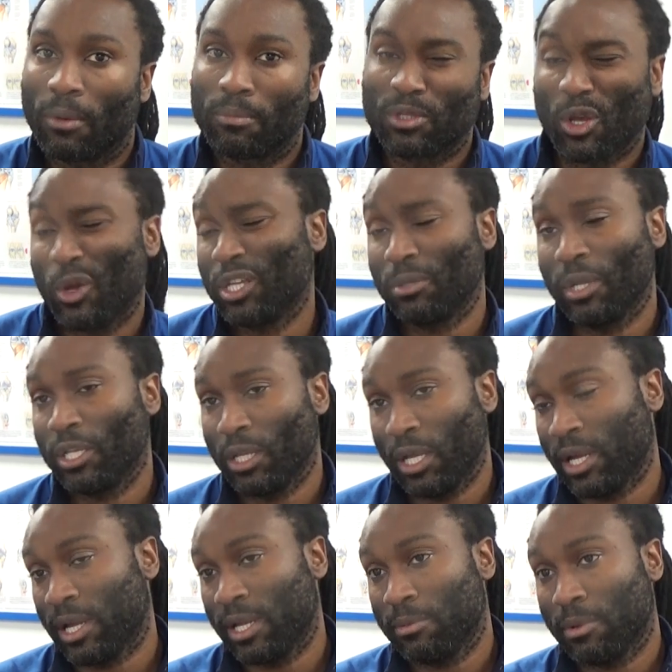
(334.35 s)
So
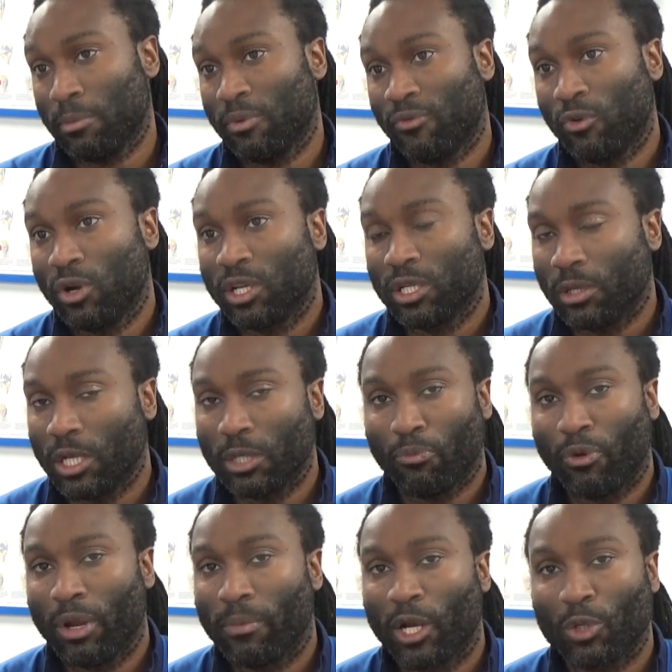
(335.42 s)
it's
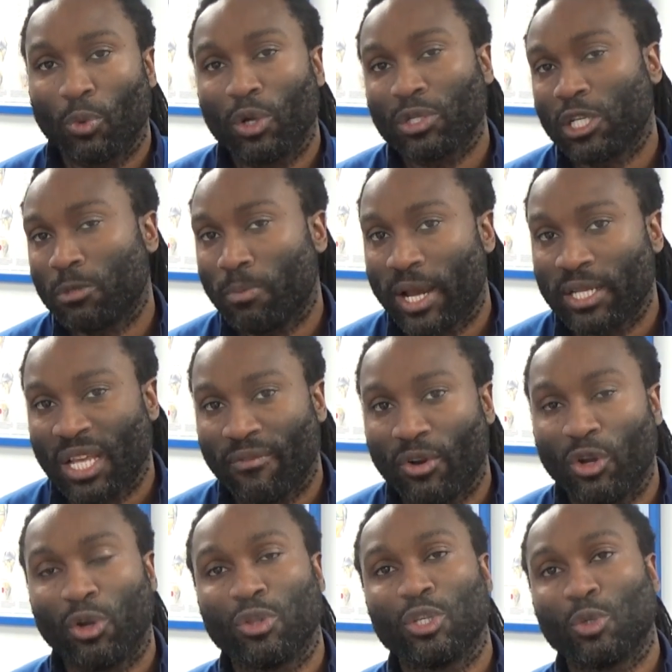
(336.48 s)
pretty much watch this space. Have a
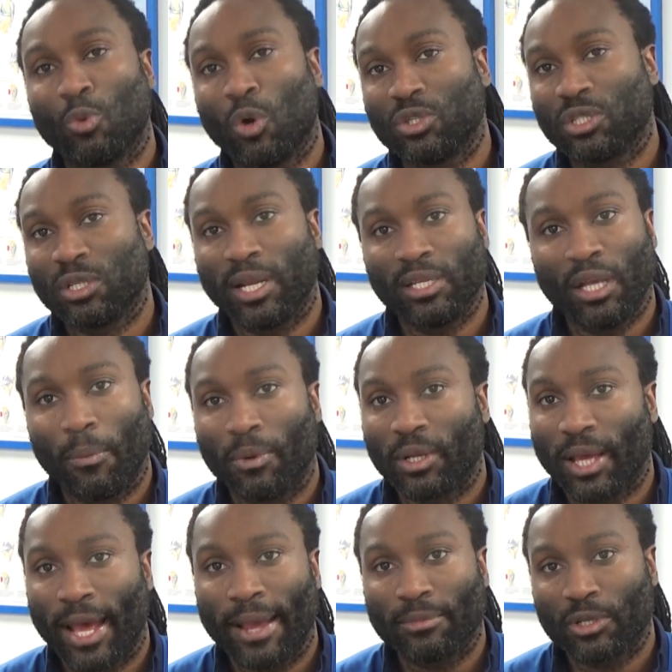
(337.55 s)
look at the squads in the next couple
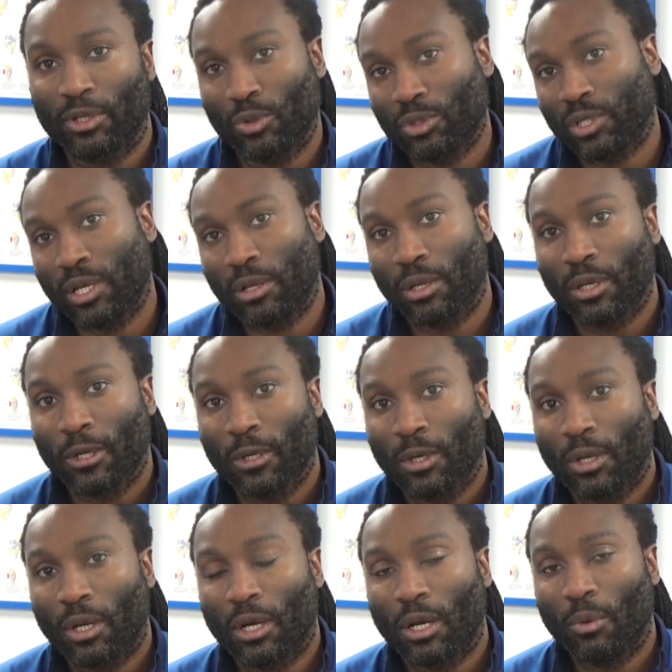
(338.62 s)
of games, and you'll see
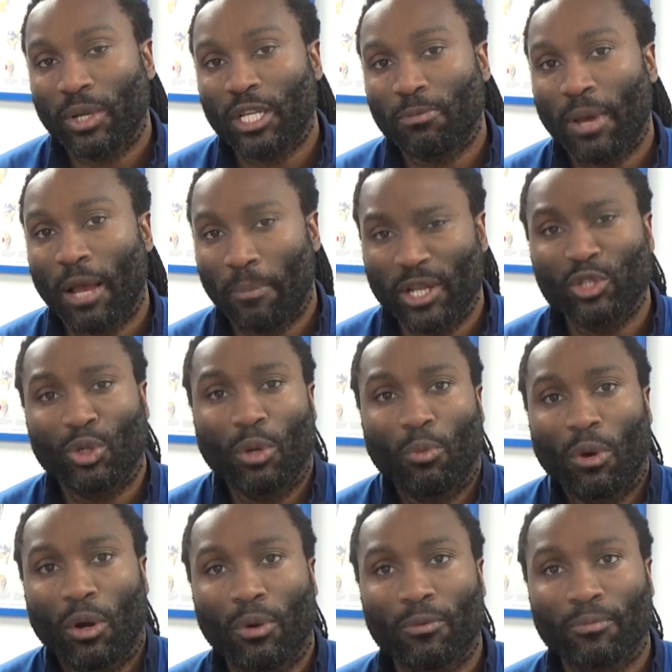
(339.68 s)
when he's back. But he's doing
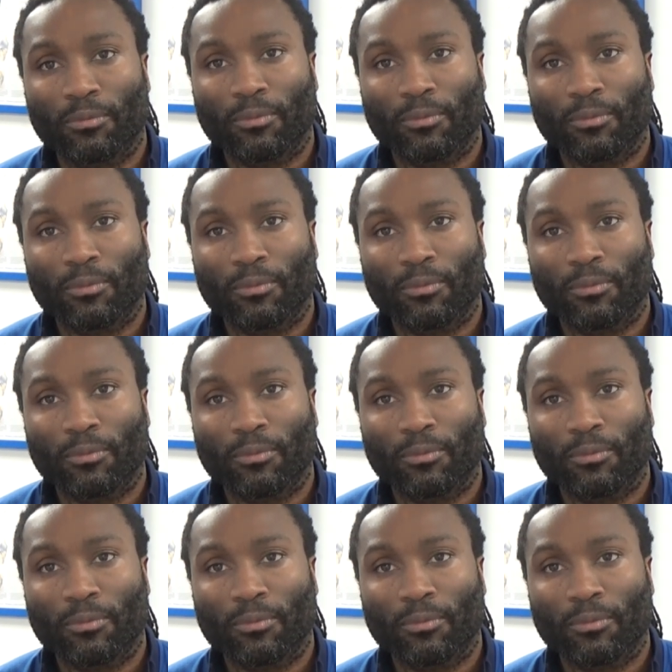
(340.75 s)
well.